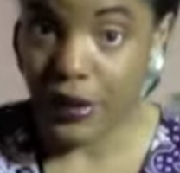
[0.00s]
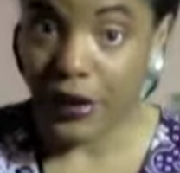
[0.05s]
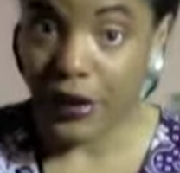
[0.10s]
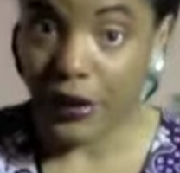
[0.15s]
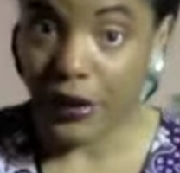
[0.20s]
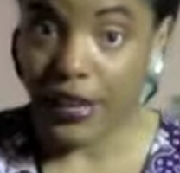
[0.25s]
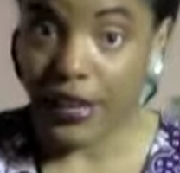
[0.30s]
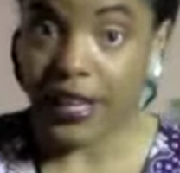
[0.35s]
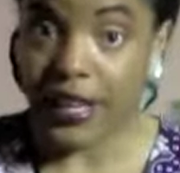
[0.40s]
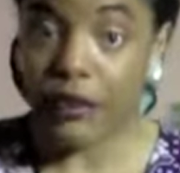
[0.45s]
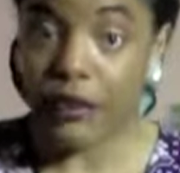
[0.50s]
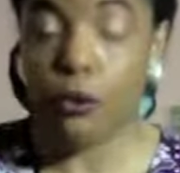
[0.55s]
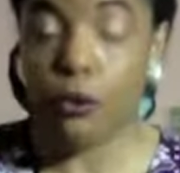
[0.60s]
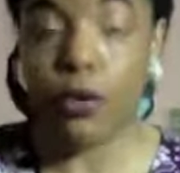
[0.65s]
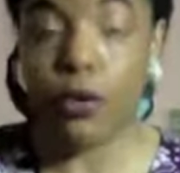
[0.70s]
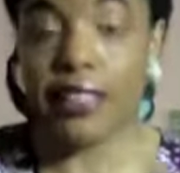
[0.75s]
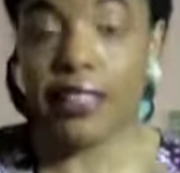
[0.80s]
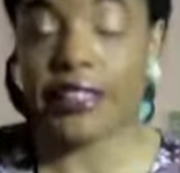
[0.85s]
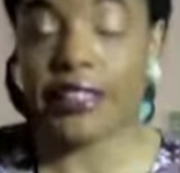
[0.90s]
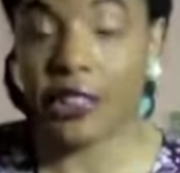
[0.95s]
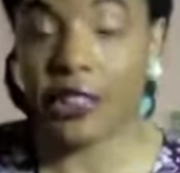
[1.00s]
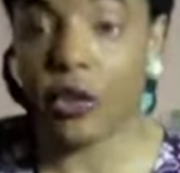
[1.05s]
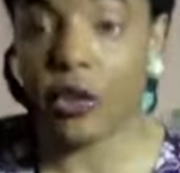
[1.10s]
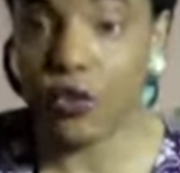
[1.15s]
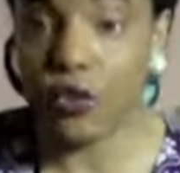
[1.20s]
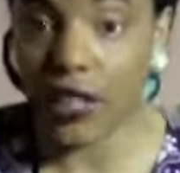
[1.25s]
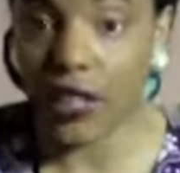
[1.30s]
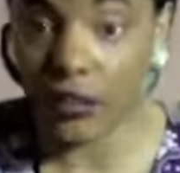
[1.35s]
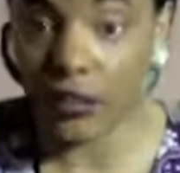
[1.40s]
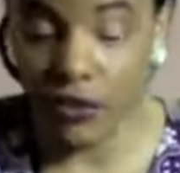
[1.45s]
Okay, one that's
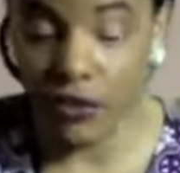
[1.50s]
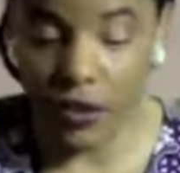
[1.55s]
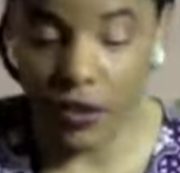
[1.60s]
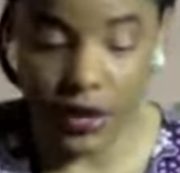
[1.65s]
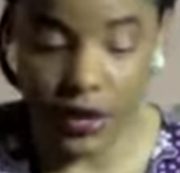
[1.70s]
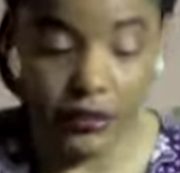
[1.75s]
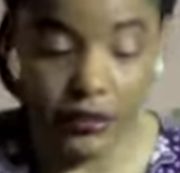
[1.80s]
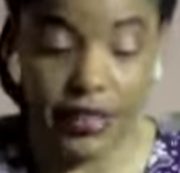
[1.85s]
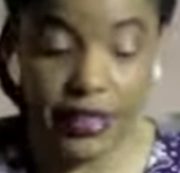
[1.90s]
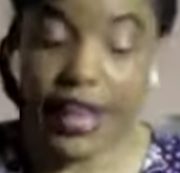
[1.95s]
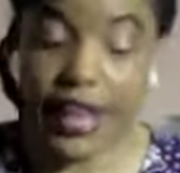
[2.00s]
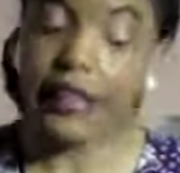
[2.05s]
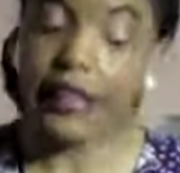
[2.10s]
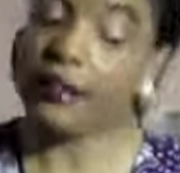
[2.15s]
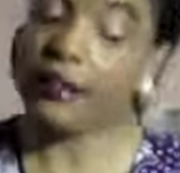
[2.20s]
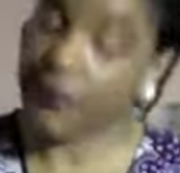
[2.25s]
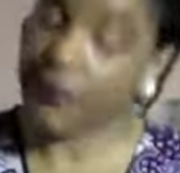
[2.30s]
sulfate free, like